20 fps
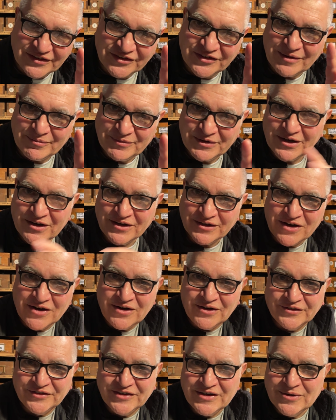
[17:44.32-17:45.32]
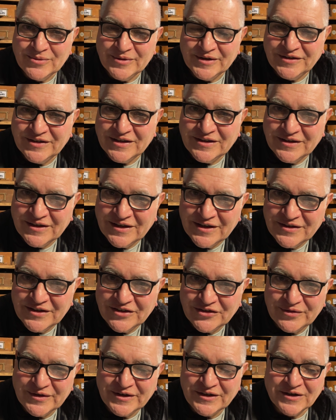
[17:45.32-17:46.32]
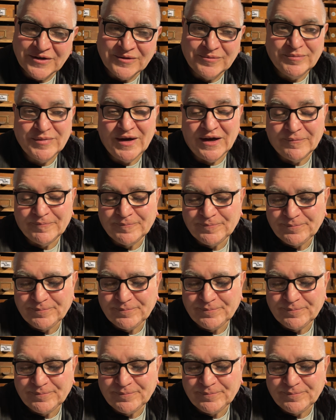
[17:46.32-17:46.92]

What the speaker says: something I can't deal with in this video. But